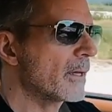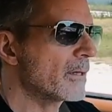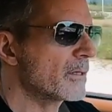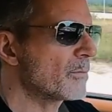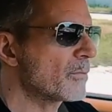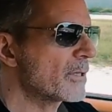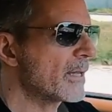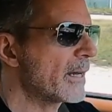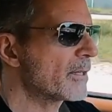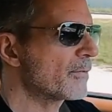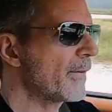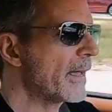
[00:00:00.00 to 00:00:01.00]
Customer
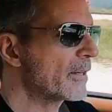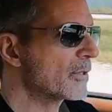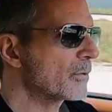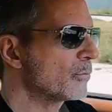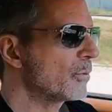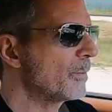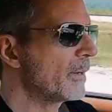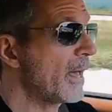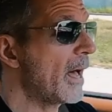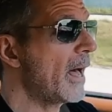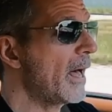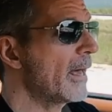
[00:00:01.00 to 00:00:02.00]
satisfaction would be
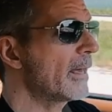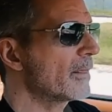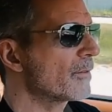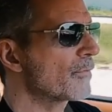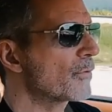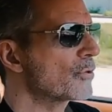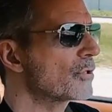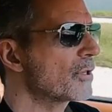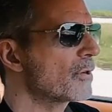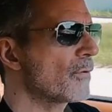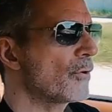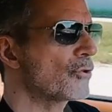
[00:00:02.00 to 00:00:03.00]
high the first
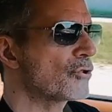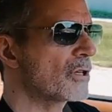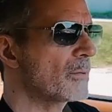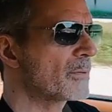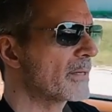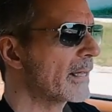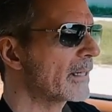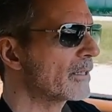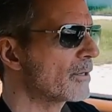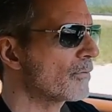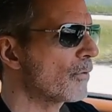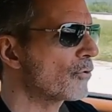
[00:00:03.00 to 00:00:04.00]
year of ownership,
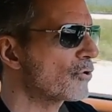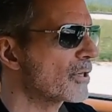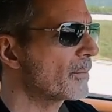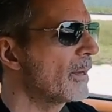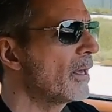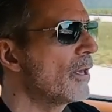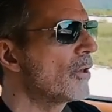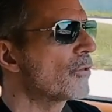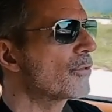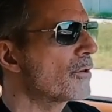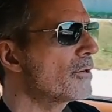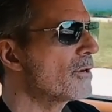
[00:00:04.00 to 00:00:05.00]
second year of ownership,
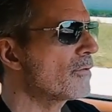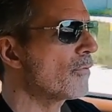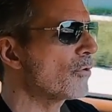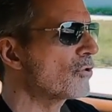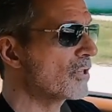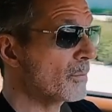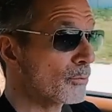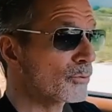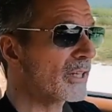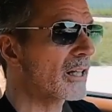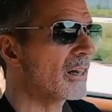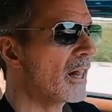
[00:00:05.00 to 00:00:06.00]
third year of ownership it
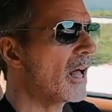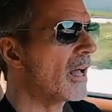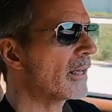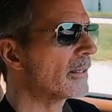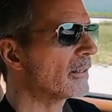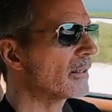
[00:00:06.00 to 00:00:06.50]
would decline